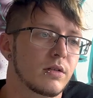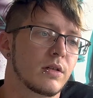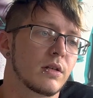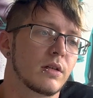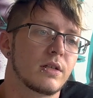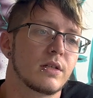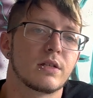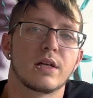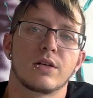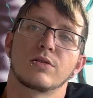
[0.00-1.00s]
can lead and
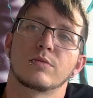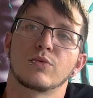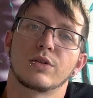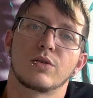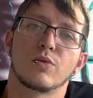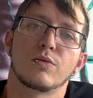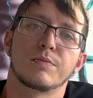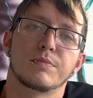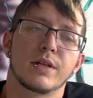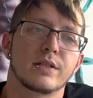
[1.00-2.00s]
take you some really cool
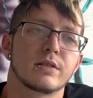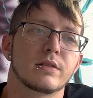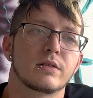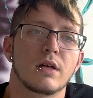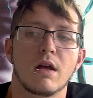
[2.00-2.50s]
places.